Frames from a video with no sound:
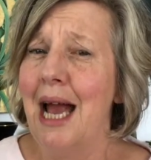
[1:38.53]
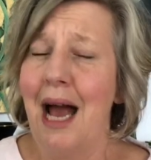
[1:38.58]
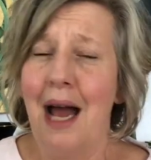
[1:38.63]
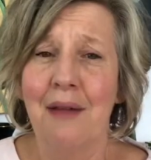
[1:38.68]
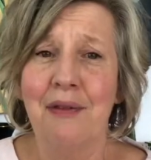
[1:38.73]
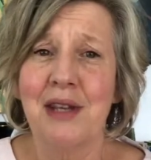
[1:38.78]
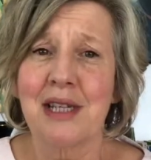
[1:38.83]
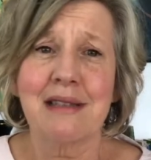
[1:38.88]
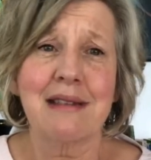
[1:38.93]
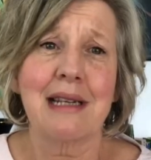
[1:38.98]

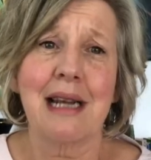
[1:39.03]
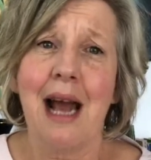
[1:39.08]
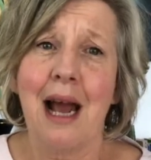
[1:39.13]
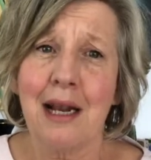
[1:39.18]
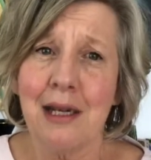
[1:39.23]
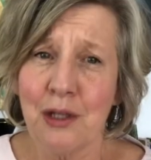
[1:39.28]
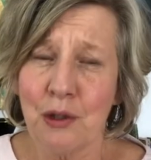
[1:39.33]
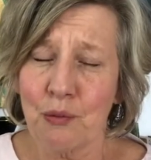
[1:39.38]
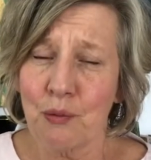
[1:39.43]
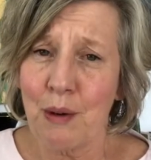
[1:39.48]
there's an
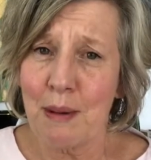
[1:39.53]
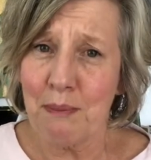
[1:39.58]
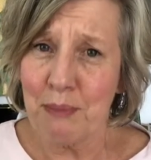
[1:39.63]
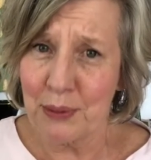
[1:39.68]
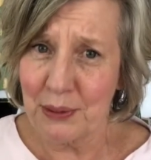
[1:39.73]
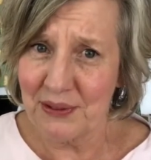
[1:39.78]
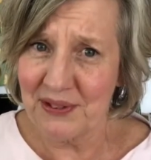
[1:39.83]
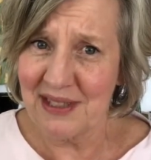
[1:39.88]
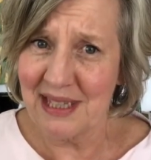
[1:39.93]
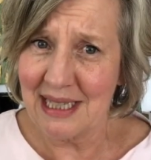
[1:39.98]

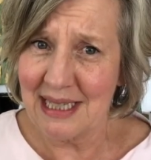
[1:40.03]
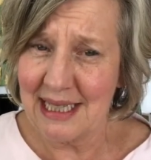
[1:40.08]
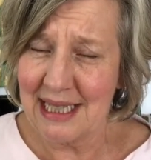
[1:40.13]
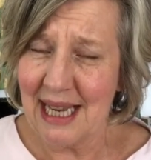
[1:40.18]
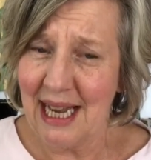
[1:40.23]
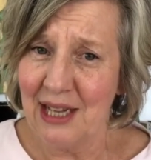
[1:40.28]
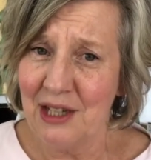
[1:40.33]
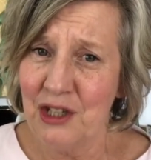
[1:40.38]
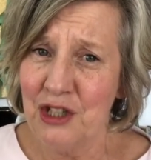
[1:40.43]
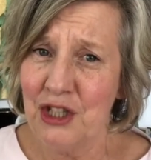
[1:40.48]

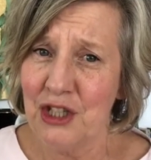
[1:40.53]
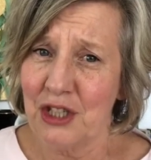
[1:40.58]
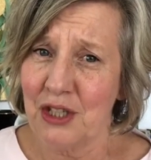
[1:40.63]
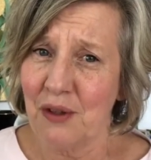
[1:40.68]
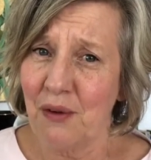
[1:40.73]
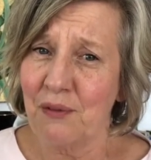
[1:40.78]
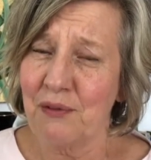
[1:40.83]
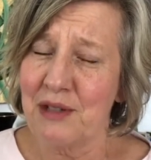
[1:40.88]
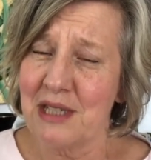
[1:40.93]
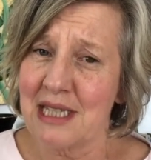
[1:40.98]
underrepresentation
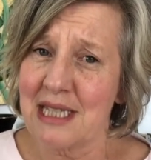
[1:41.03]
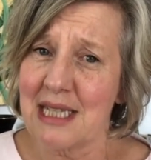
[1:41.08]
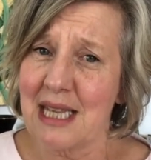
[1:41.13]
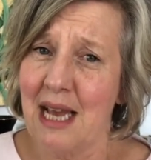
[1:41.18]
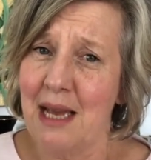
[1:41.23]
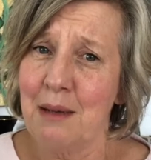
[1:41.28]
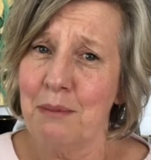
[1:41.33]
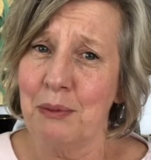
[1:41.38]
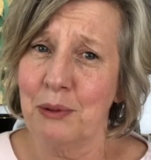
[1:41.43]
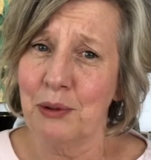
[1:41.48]
of
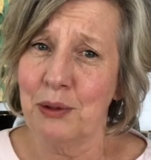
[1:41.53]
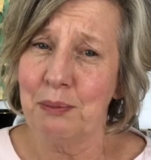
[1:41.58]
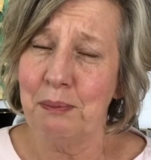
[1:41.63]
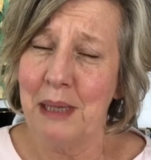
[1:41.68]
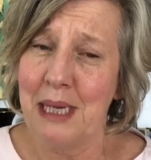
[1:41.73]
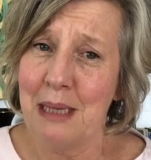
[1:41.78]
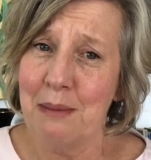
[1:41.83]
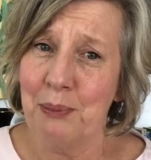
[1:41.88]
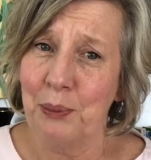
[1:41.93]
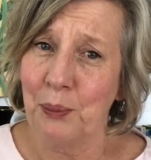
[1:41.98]
disabled
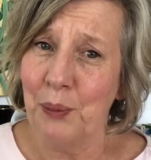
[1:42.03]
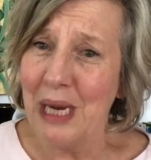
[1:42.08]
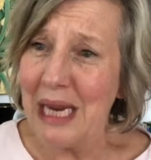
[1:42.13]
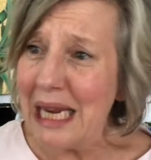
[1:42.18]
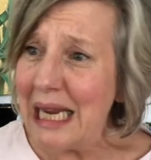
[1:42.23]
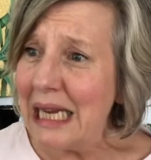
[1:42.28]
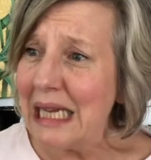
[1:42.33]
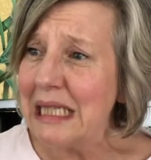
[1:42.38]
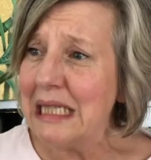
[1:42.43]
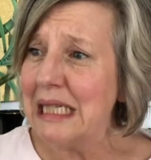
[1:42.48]
people
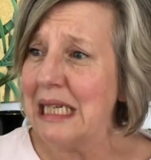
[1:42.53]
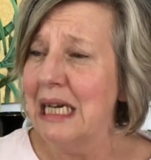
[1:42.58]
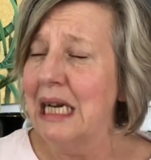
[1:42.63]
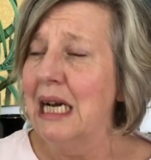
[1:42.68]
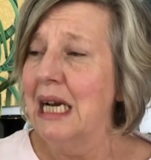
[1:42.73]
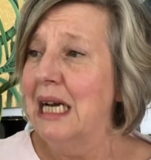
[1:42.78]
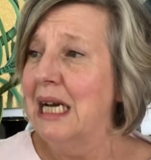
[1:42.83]
in